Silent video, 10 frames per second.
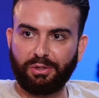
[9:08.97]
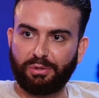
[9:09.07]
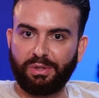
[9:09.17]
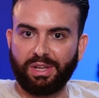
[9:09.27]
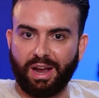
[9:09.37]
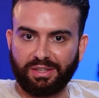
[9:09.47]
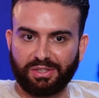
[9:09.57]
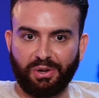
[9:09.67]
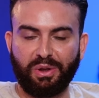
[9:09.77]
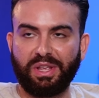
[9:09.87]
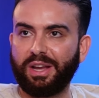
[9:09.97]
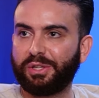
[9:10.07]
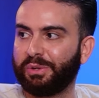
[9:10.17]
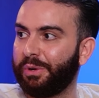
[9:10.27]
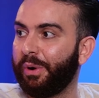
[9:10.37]
to the ISO, and the
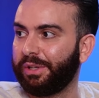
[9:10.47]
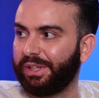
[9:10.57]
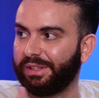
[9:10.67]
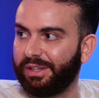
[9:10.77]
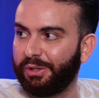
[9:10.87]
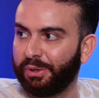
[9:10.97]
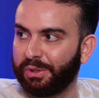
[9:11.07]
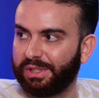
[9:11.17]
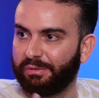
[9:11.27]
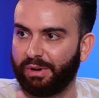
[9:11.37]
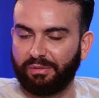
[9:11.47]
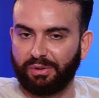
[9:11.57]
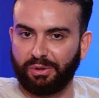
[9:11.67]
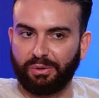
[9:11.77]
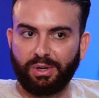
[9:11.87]
ISO is going to continue to receive
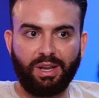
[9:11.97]
revenue,